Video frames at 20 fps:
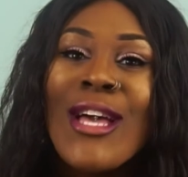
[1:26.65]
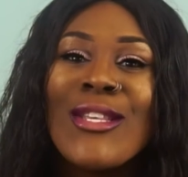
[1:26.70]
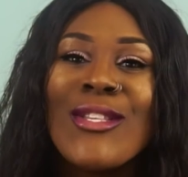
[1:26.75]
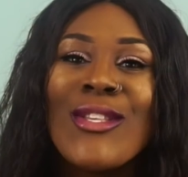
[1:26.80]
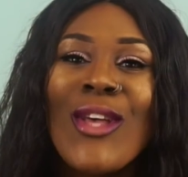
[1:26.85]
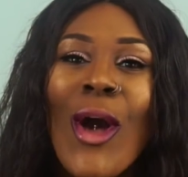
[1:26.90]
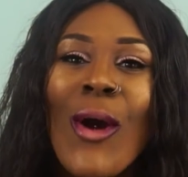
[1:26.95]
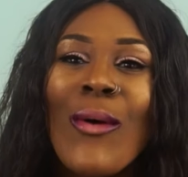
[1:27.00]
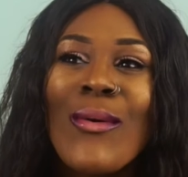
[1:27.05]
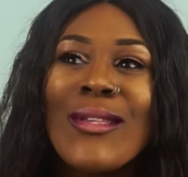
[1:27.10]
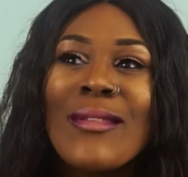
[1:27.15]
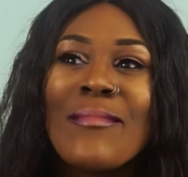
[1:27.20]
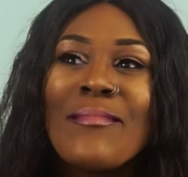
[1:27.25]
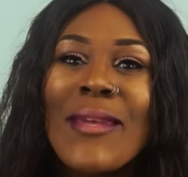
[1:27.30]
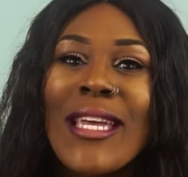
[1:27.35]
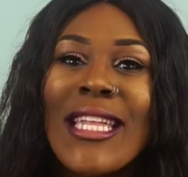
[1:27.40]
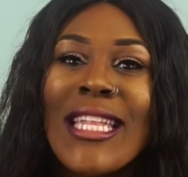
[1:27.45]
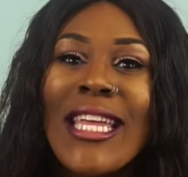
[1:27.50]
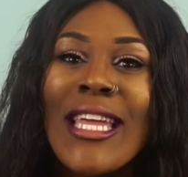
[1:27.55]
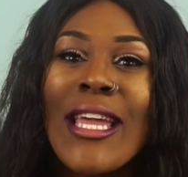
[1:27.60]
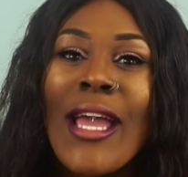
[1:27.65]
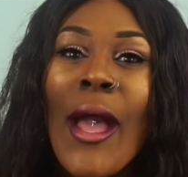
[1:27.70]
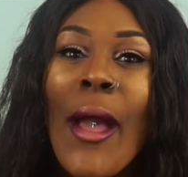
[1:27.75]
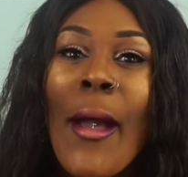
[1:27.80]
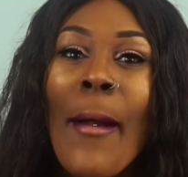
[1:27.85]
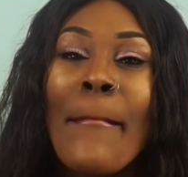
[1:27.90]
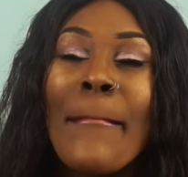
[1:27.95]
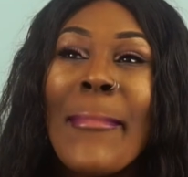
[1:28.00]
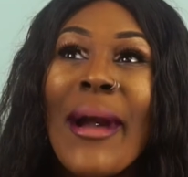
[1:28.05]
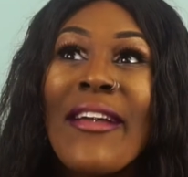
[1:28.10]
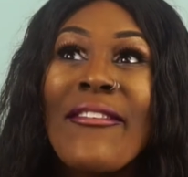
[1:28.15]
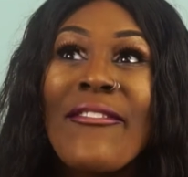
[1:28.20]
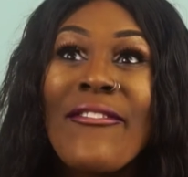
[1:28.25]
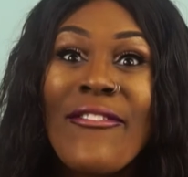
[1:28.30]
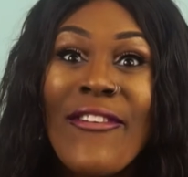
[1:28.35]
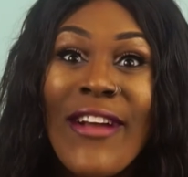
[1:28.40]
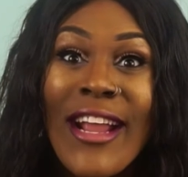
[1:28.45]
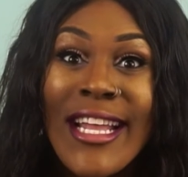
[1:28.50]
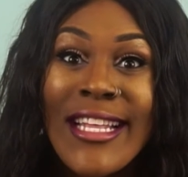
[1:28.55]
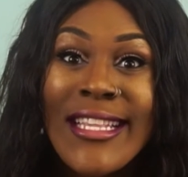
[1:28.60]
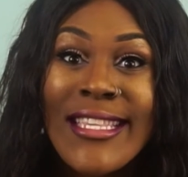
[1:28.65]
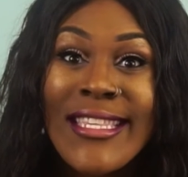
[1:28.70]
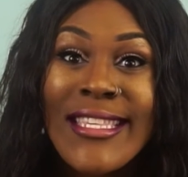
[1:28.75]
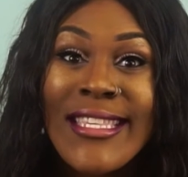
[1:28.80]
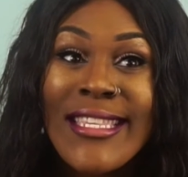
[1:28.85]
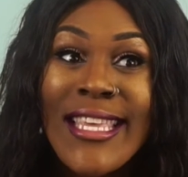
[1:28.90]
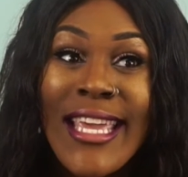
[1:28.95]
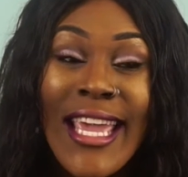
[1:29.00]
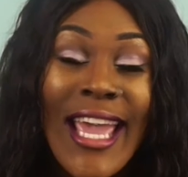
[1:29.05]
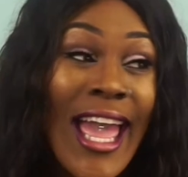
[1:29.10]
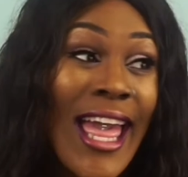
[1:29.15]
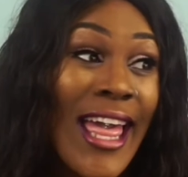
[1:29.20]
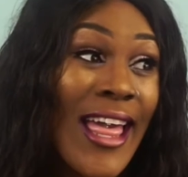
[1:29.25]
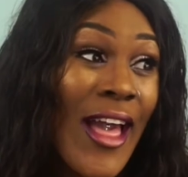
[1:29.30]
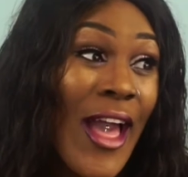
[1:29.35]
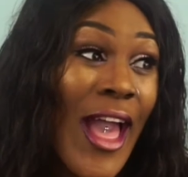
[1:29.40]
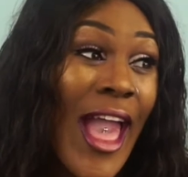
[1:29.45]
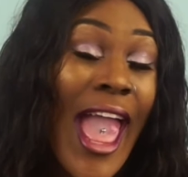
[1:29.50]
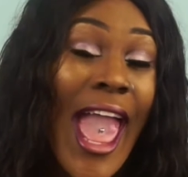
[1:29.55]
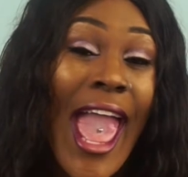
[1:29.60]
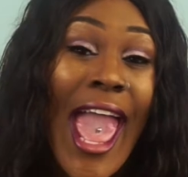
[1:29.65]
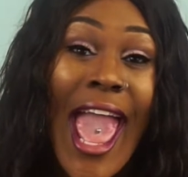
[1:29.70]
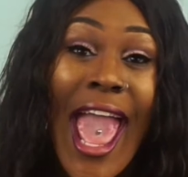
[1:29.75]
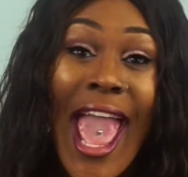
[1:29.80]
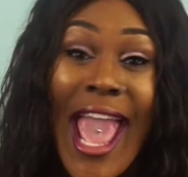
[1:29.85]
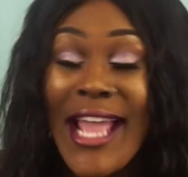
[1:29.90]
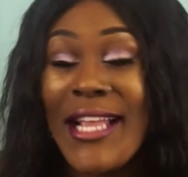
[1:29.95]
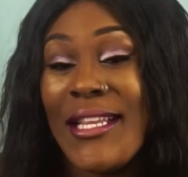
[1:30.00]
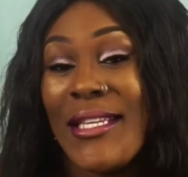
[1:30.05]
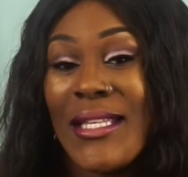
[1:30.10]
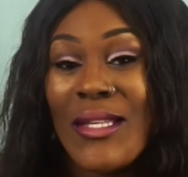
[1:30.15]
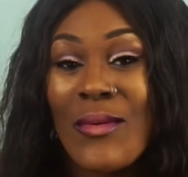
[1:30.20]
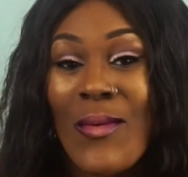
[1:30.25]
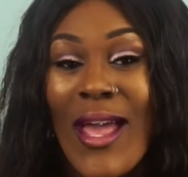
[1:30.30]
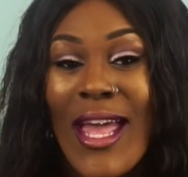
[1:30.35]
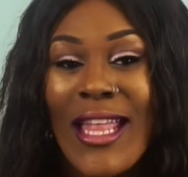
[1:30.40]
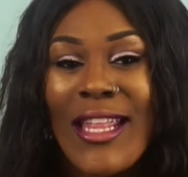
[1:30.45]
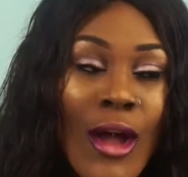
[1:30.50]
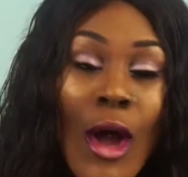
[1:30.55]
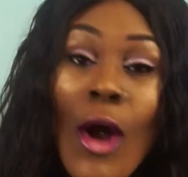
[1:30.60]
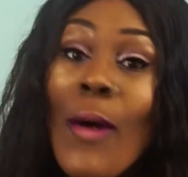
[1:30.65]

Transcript: so I was meeting my friends ages away.